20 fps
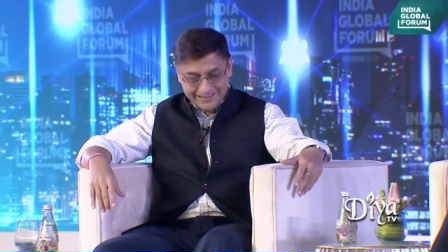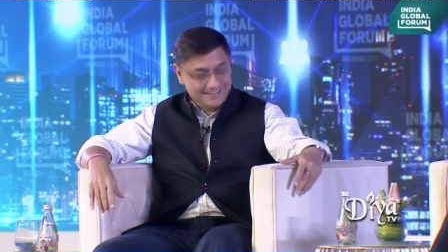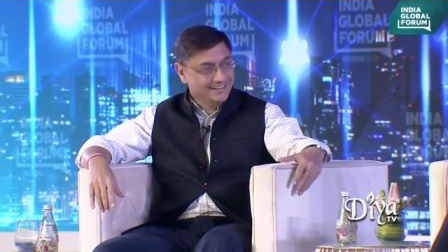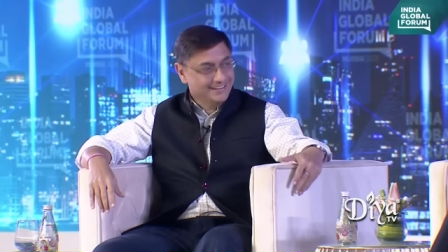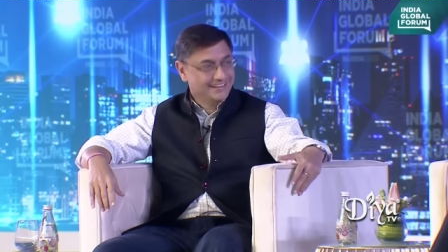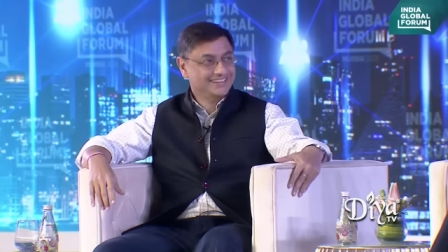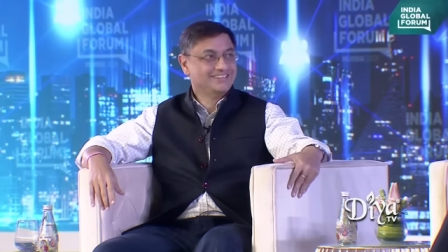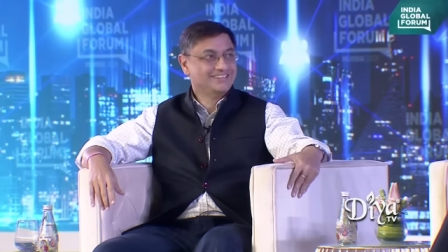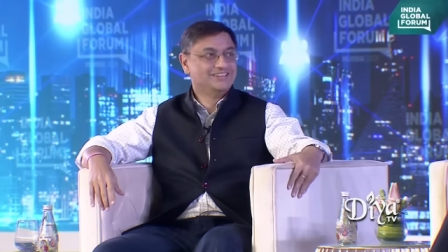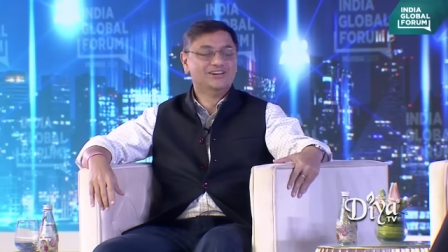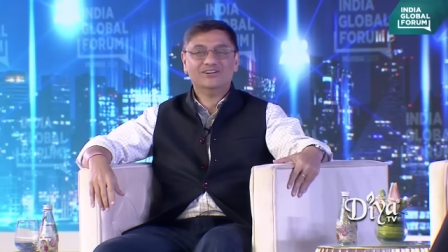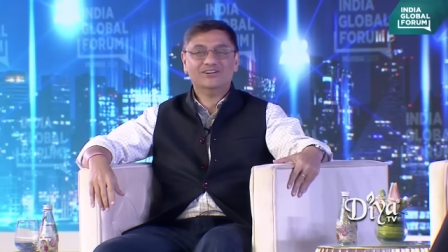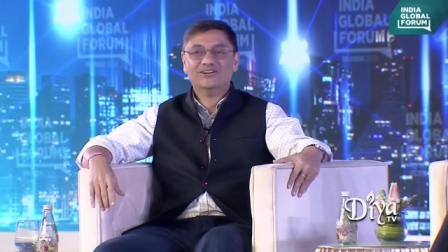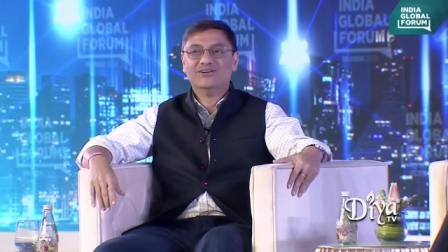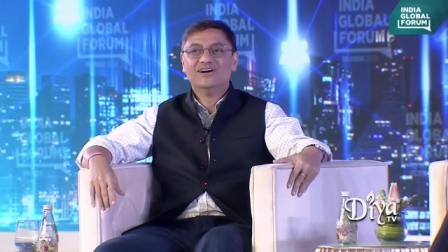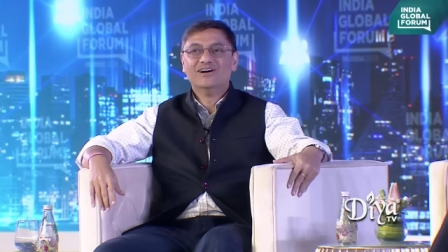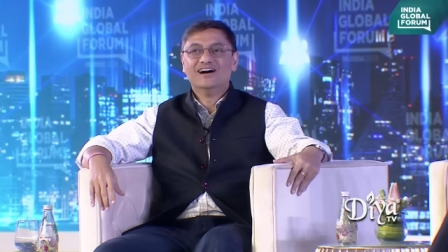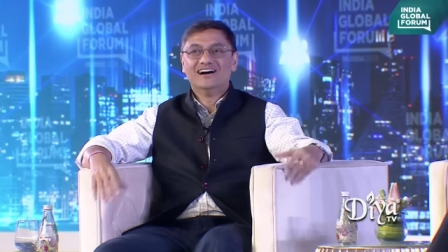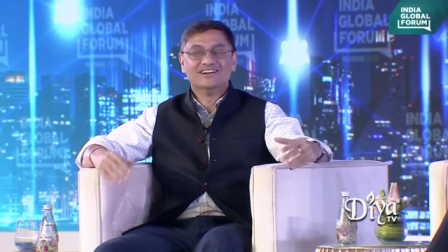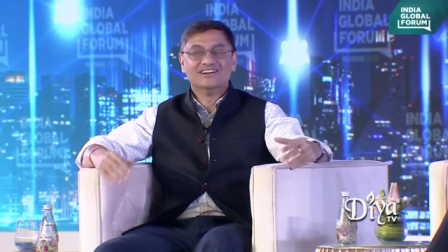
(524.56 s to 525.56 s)
you
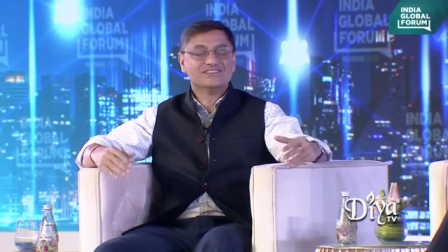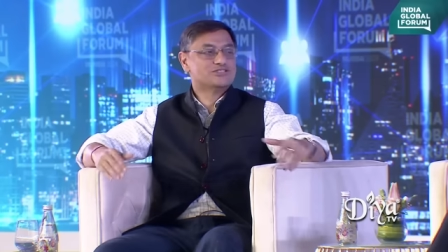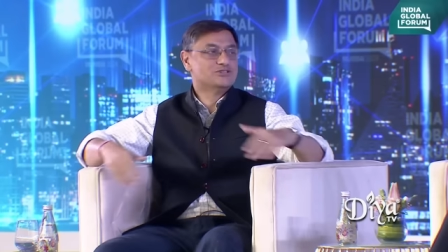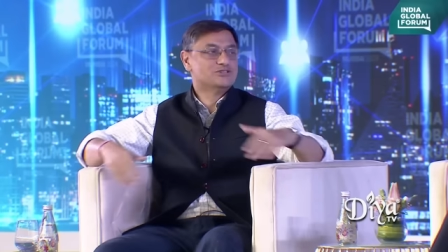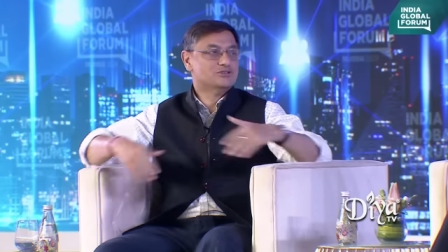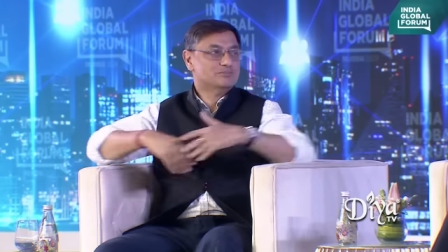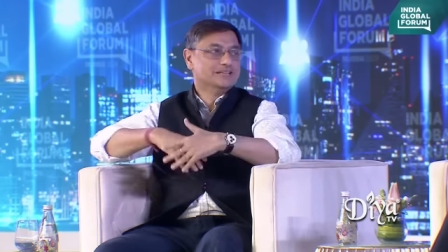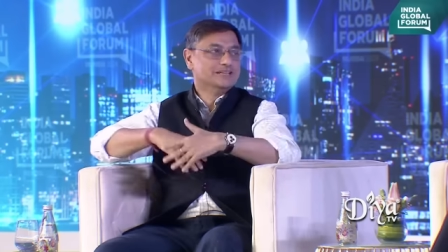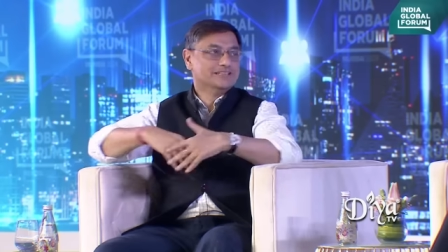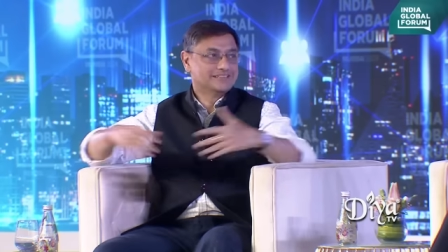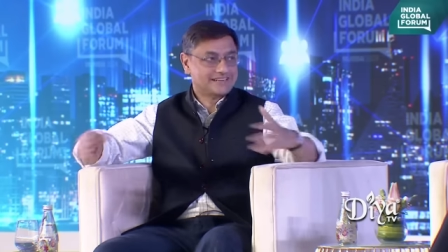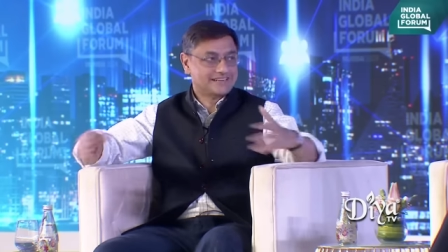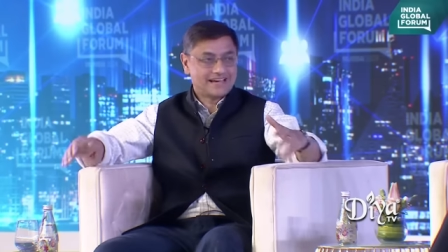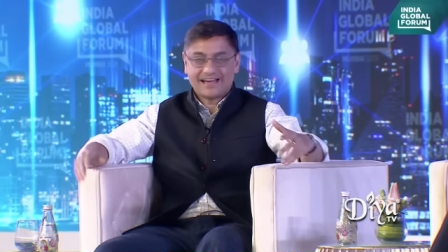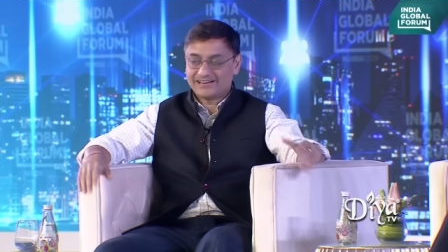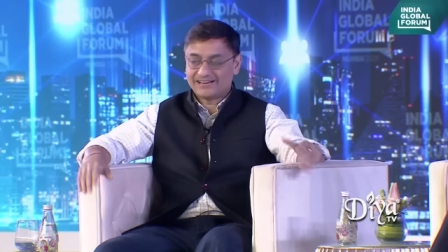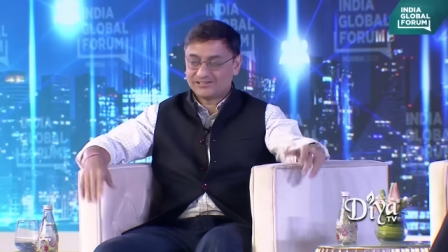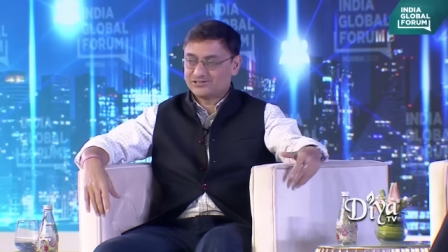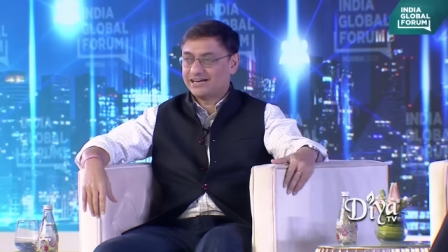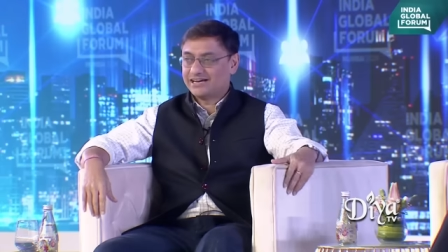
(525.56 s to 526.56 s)
know, assuming that
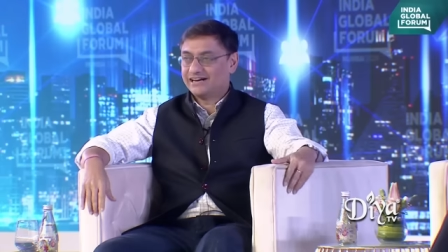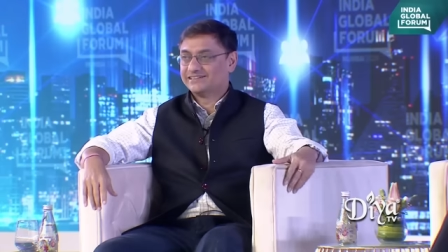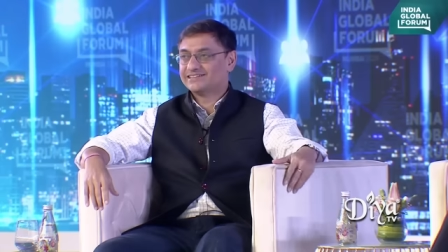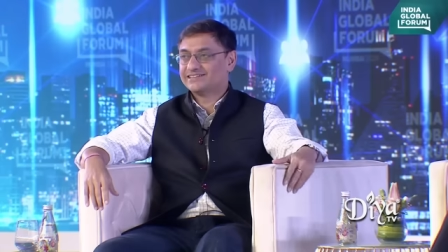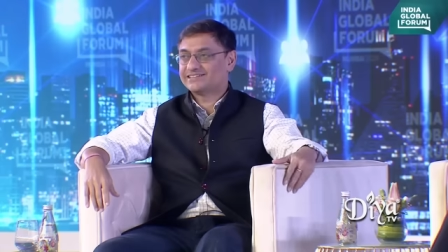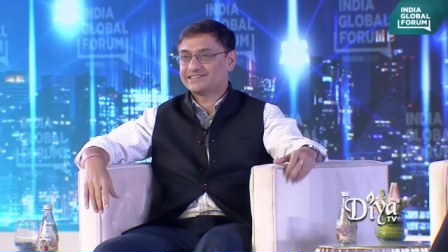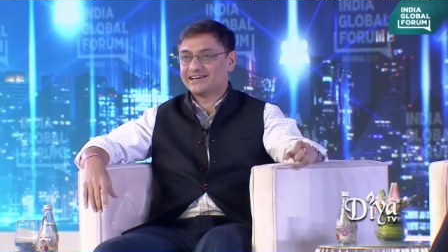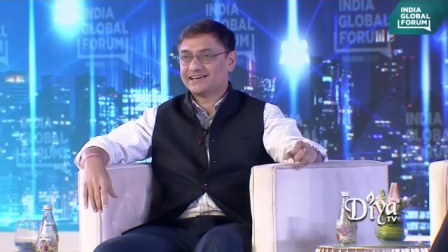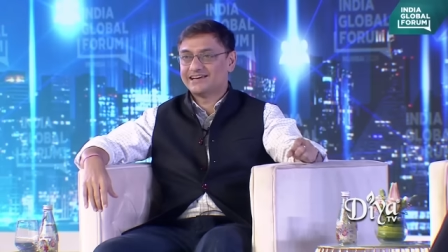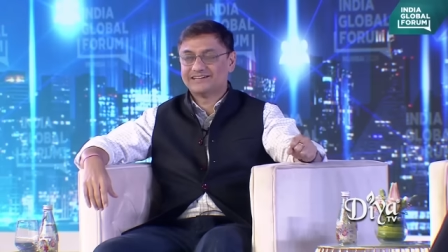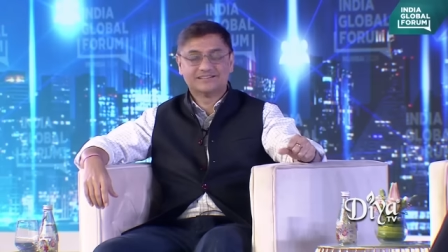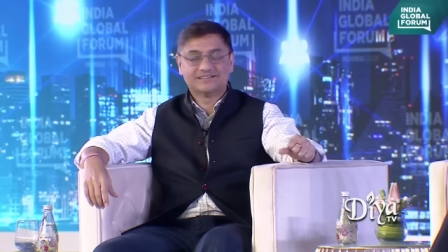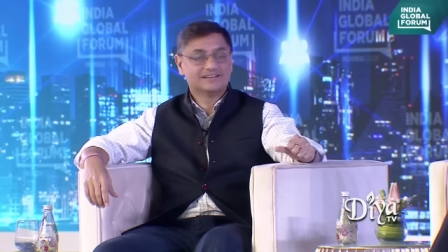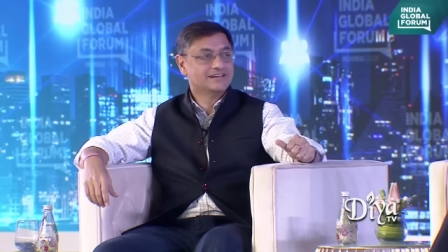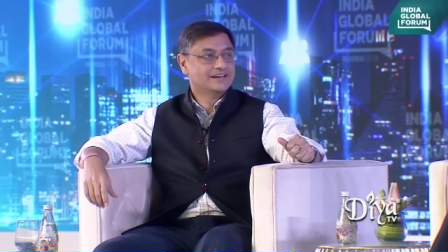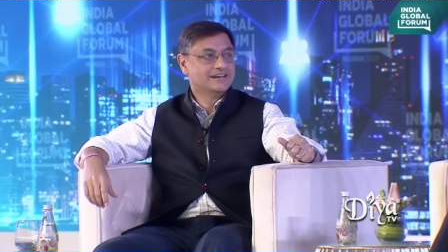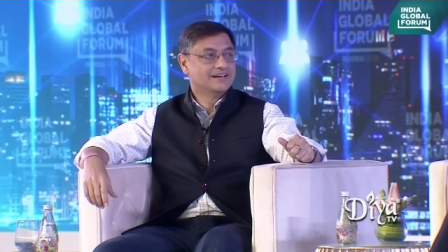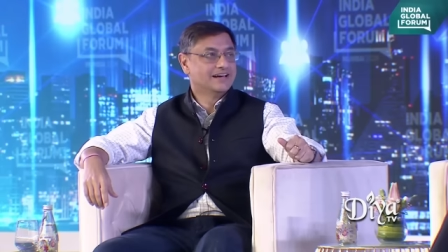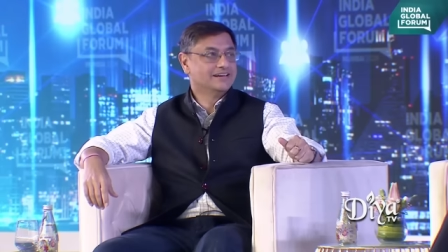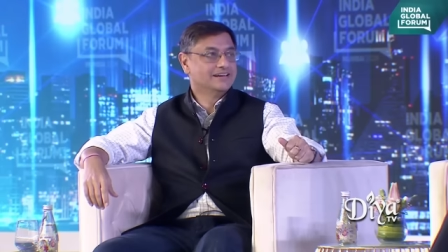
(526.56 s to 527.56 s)
I actually understand
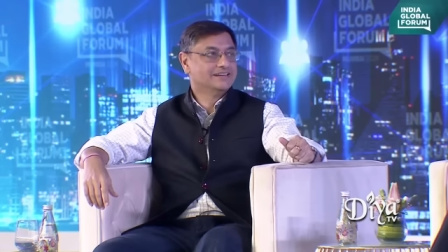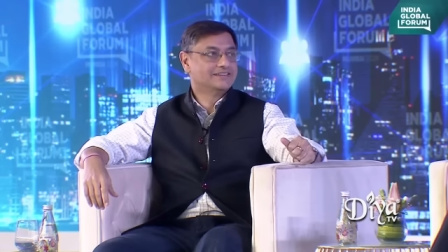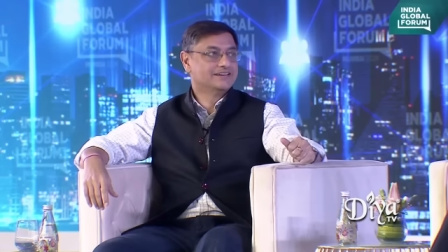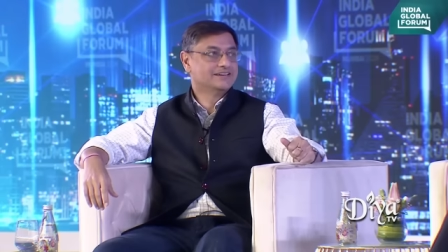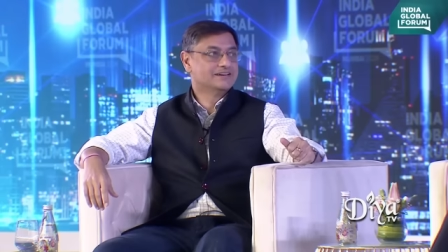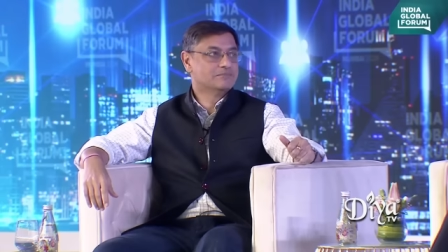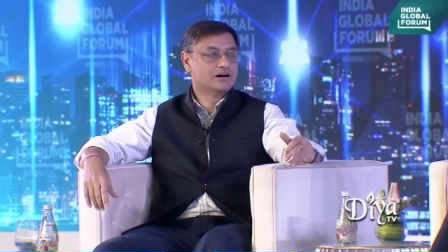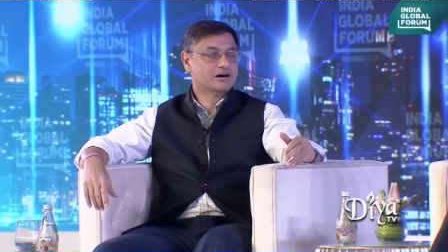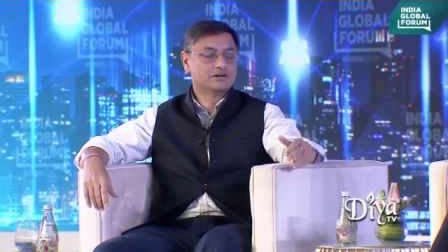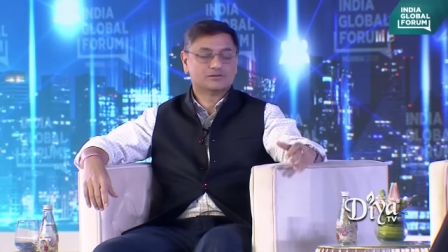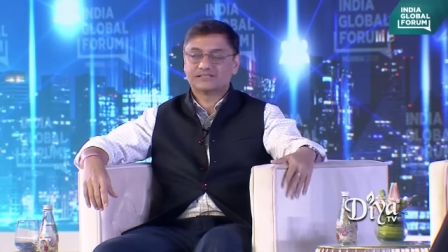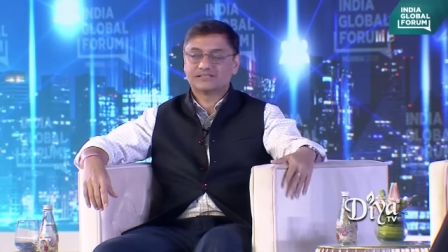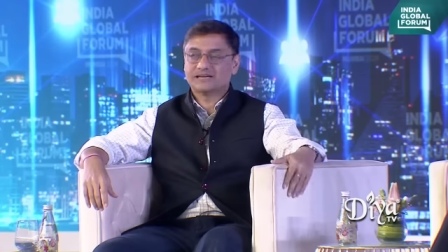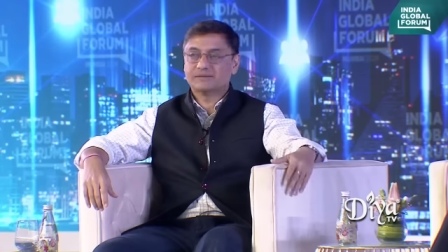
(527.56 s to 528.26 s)
anything about it.